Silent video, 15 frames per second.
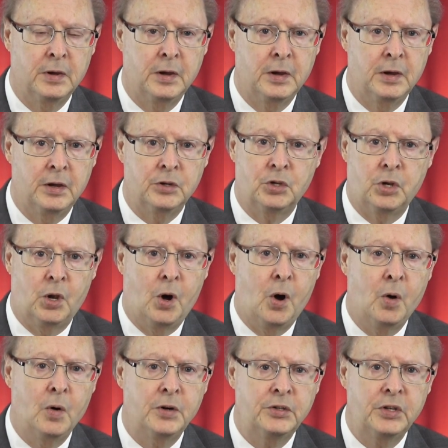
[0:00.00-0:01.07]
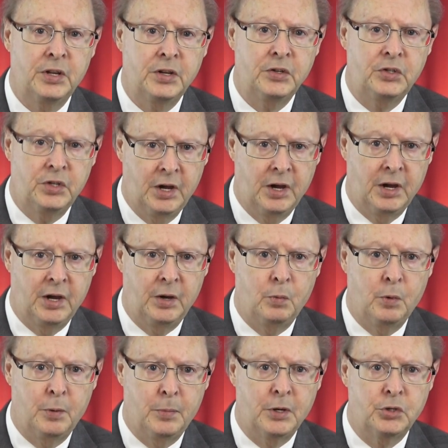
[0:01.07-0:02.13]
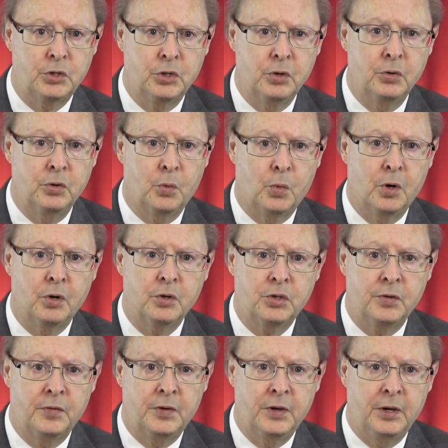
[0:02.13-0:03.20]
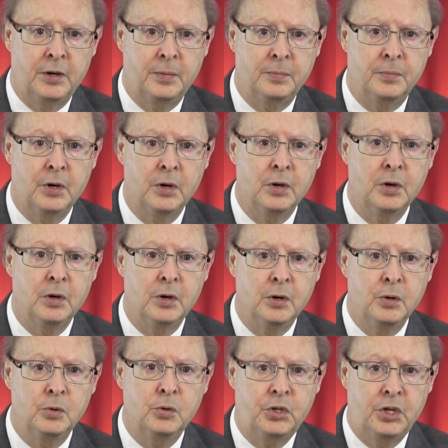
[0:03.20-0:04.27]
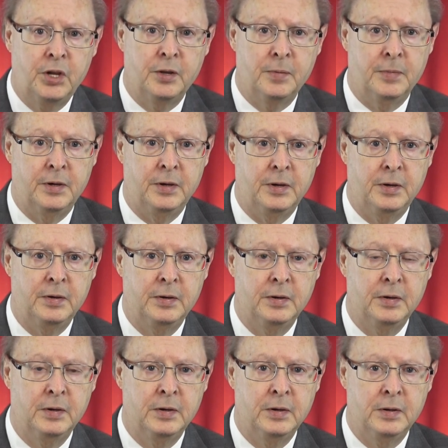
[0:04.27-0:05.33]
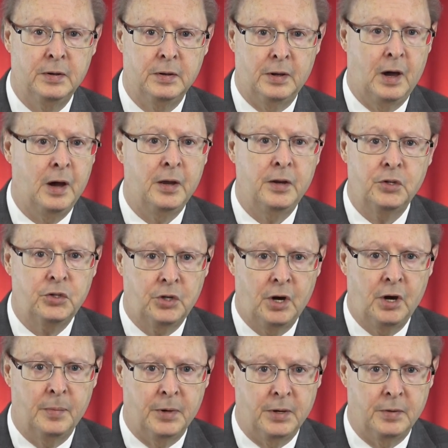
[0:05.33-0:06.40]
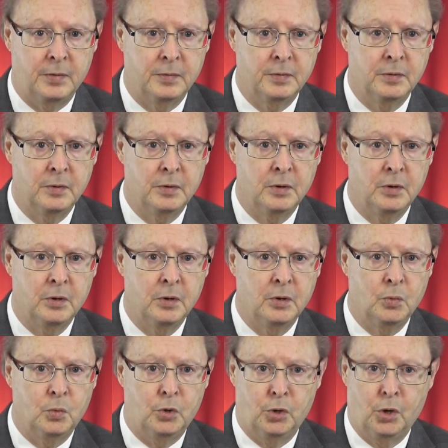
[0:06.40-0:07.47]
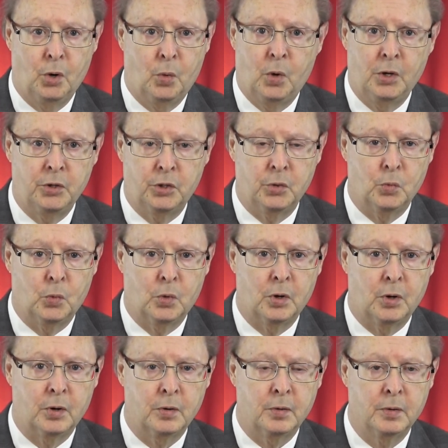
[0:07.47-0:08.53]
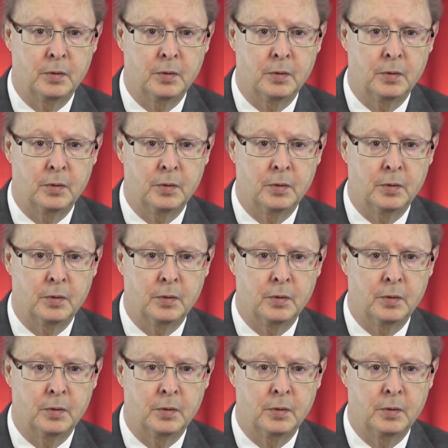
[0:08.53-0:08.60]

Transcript: As long as it is day, we must do the works of him who sent me. Night is coming, when no one can work.